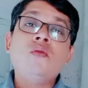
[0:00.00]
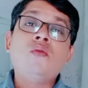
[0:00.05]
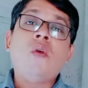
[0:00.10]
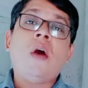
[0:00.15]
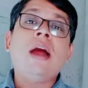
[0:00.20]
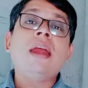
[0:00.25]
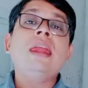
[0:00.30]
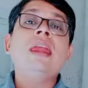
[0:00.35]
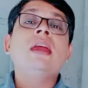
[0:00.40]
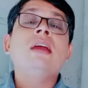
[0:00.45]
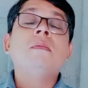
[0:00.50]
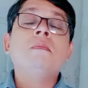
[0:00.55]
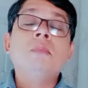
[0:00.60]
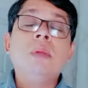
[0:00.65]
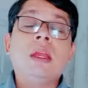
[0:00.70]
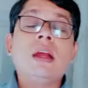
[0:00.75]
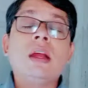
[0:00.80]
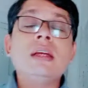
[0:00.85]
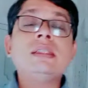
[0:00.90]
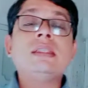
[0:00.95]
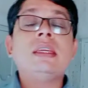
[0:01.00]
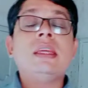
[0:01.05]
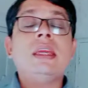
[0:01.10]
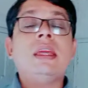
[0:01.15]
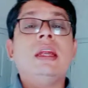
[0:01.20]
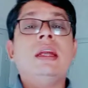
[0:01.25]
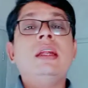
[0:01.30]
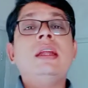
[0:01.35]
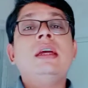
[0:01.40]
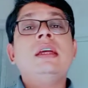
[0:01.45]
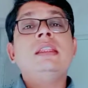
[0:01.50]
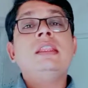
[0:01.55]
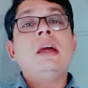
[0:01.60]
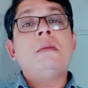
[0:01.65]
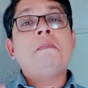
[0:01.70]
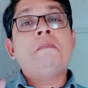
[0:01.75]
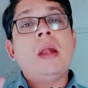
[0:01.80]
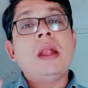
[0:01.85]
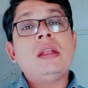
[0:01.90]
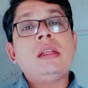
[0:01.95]
Why? Because here
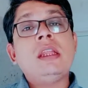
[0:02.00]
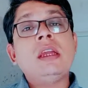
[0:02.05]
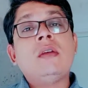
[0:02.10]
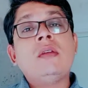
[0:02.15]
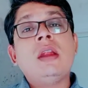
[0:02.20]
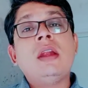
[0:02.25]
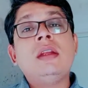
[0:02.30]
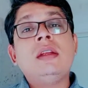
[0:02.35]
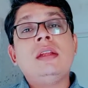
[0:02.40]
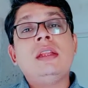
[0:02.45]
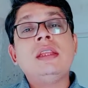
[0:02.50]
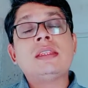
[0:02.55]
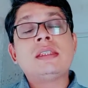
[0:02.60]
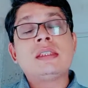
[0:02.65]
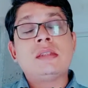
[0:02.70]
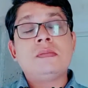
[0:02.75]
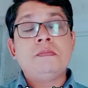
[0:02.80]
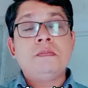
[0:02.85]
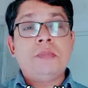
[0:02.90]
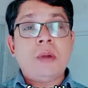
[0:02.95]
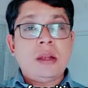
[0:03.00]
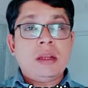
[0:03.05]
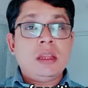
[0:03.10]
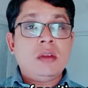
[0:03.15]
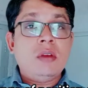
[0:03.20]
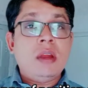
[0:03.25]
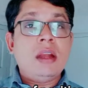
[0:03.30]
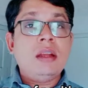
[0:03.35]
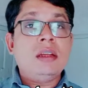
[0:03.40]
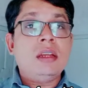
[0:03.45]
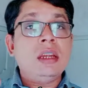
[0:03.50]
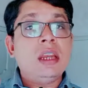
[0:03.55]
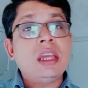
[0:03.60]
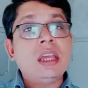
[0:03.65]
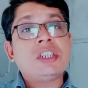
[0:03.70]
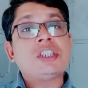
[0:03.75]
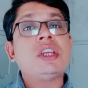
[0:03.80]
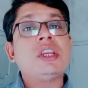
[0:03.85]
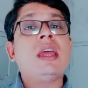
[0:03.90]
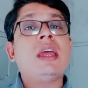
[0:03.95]
the particular
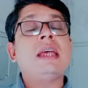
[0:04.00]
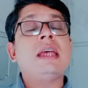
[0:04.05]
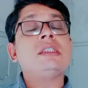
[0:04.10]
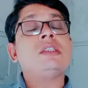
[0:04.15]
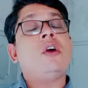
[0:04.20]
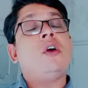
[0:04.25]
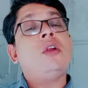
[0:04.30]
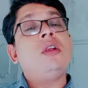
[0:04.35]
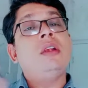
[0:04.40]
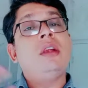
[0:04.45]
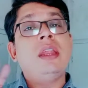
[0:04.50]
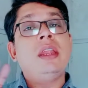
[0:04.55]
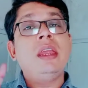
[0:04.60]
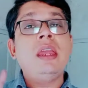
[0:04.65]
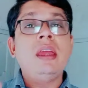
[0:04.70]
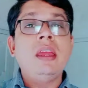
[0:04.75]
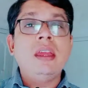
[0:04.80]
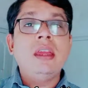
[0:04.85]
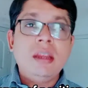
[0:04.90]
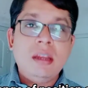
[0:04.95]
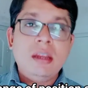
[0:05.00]
direction has already